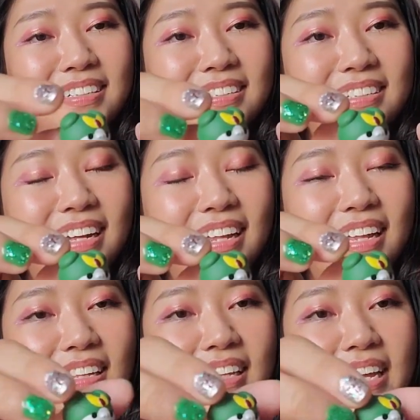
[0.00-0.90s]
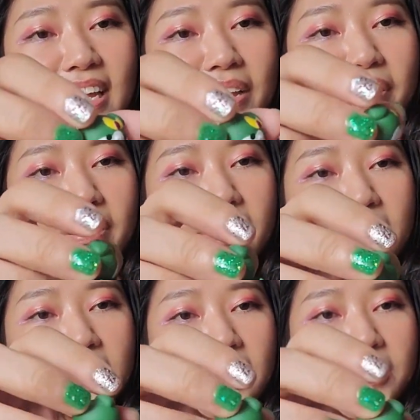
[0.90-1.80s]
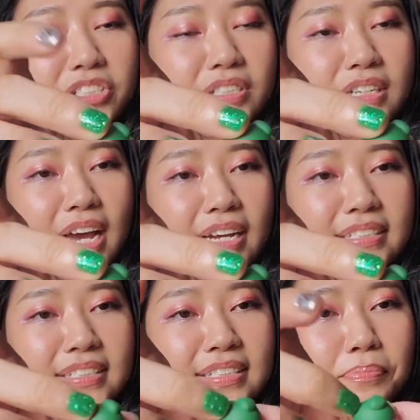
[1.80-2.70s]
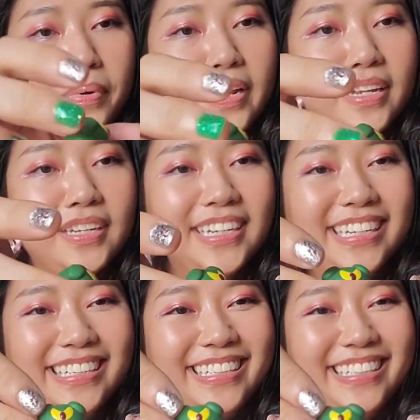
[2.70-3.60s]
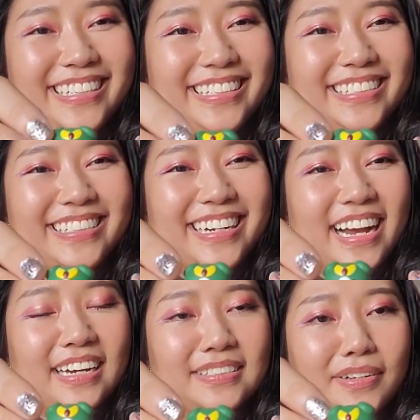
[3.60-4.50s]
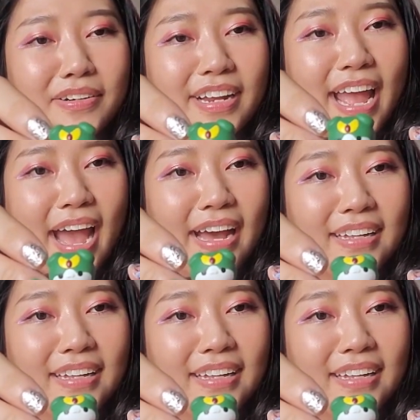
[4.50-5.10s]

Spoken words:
I like that they give her such a nice breed as her cat.